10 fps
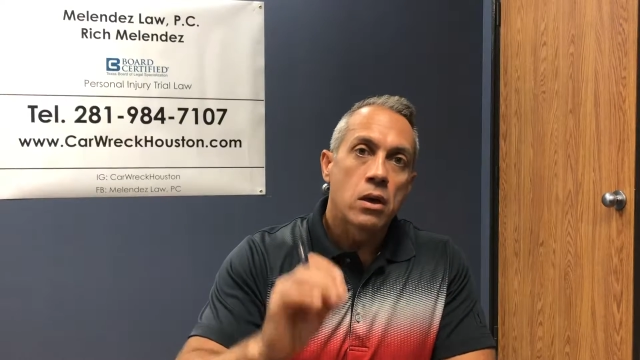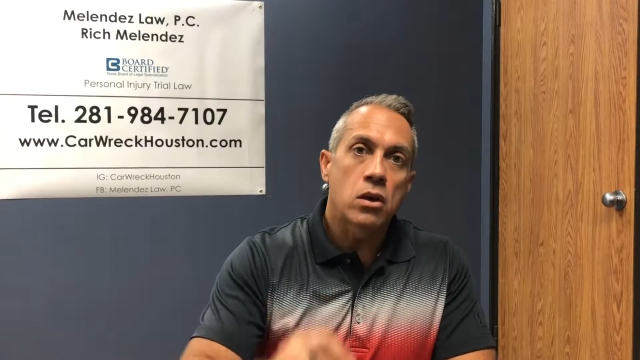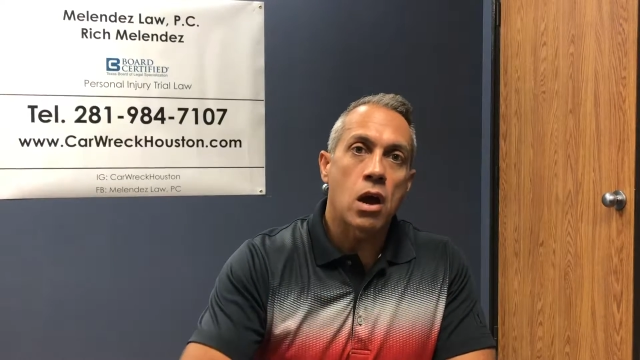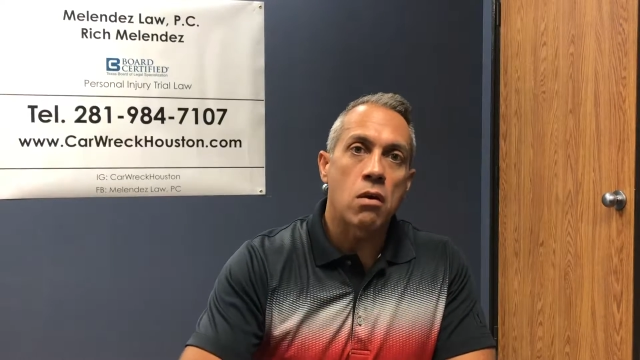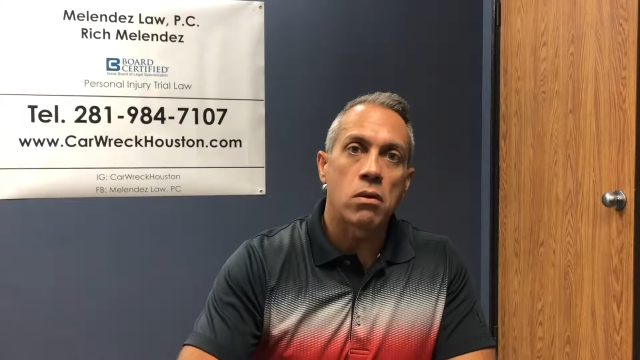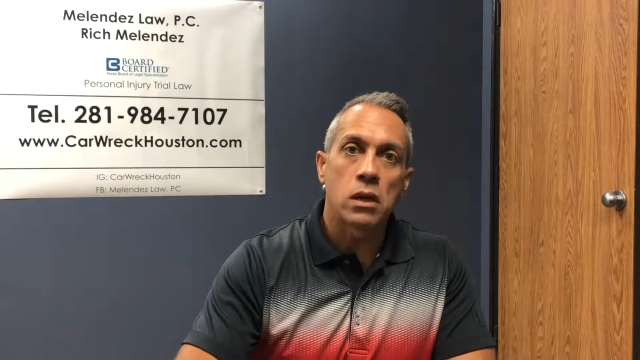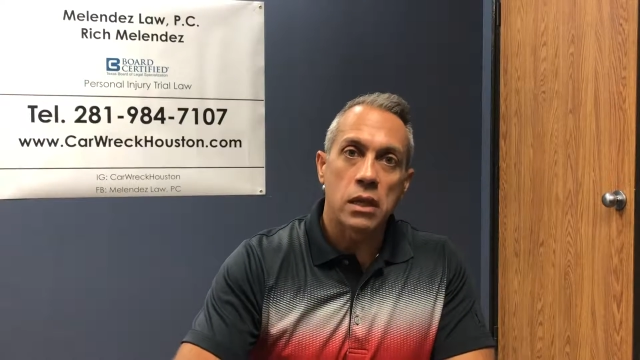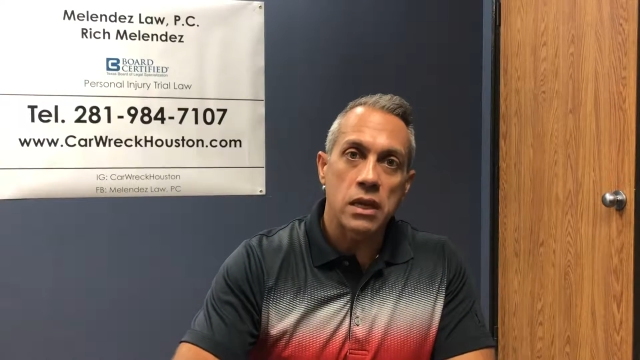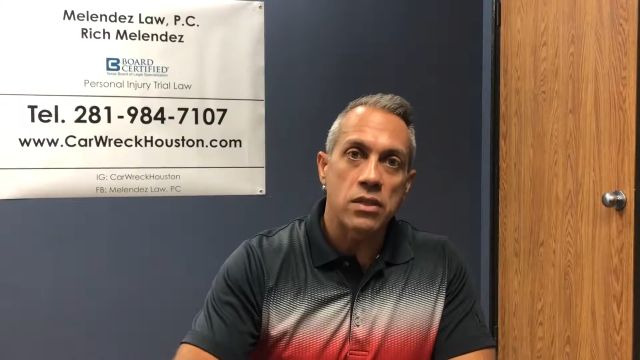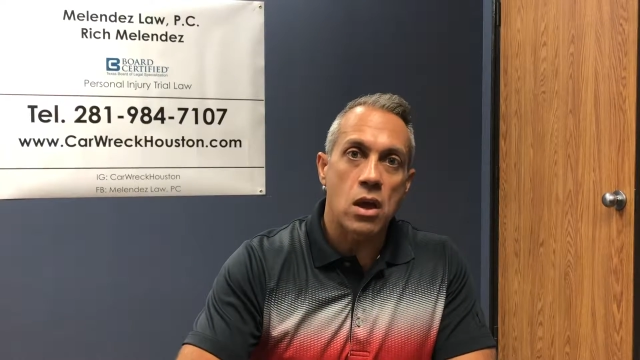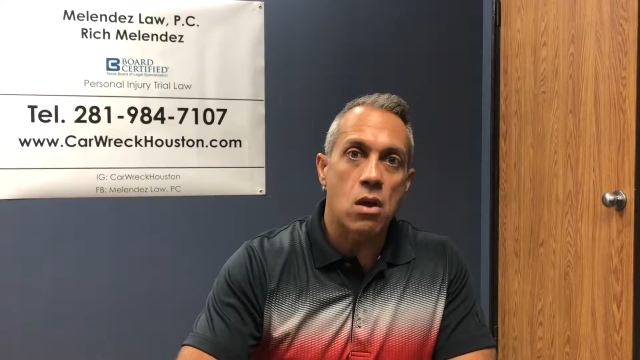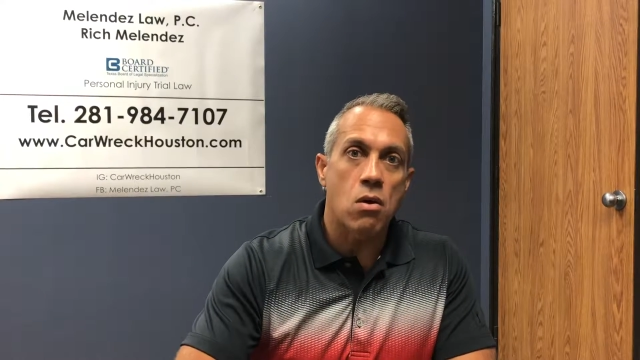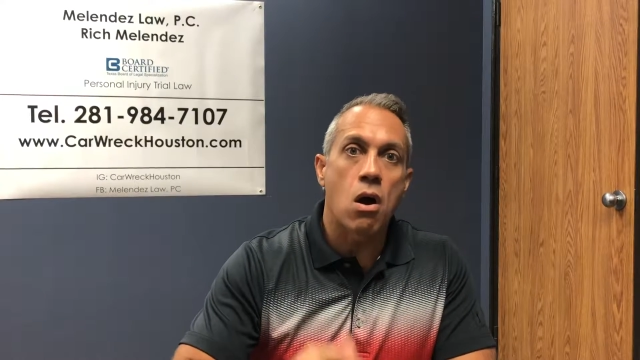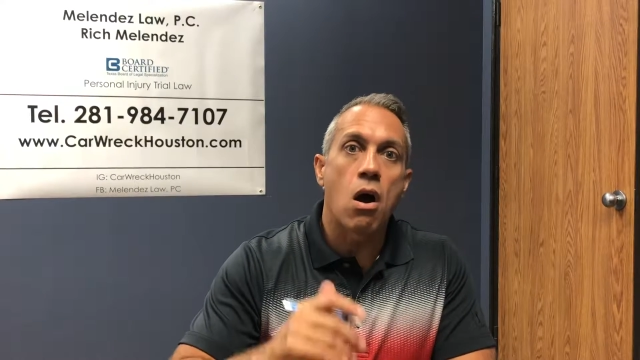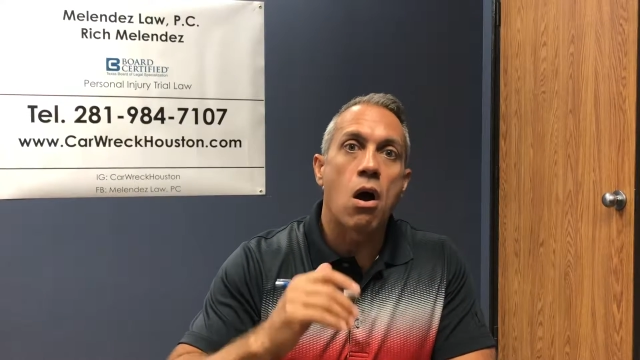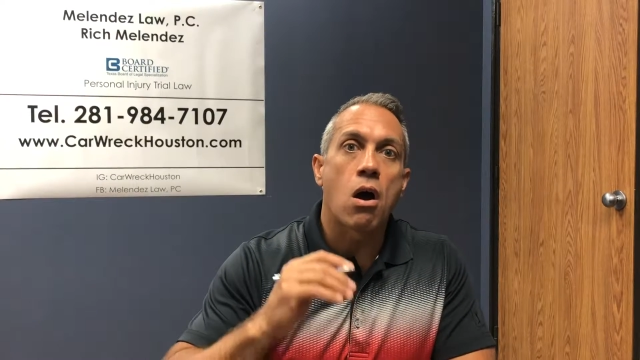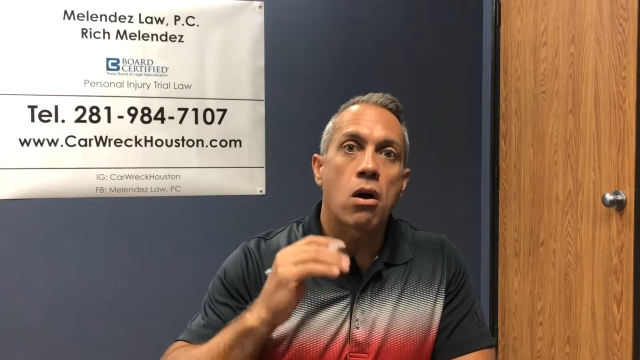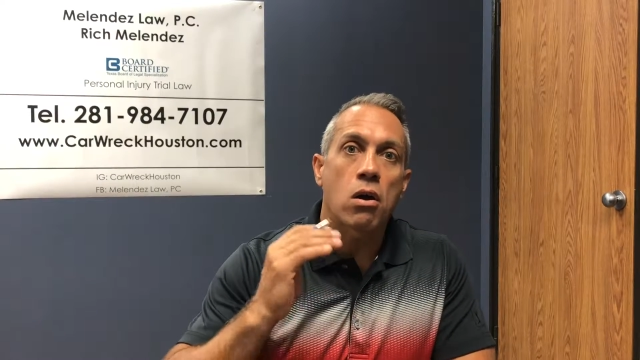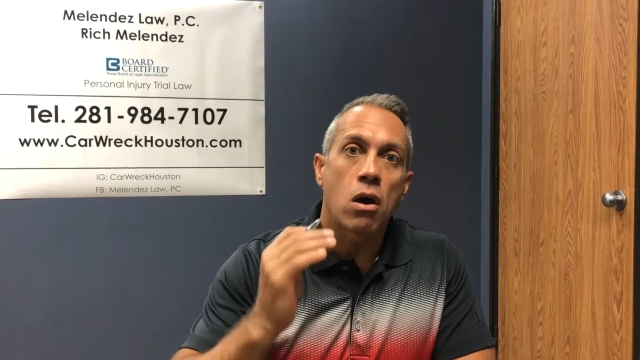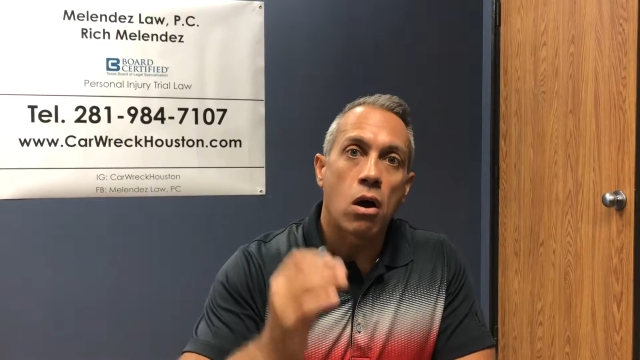Currently, there
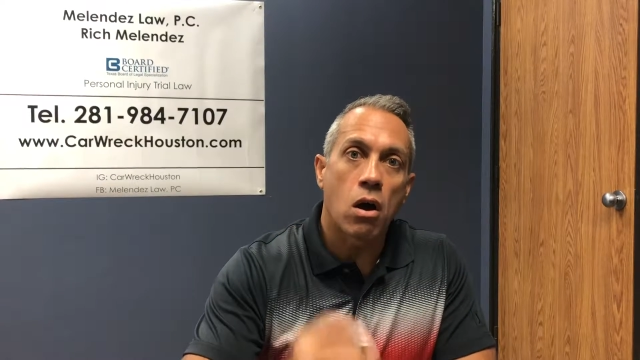are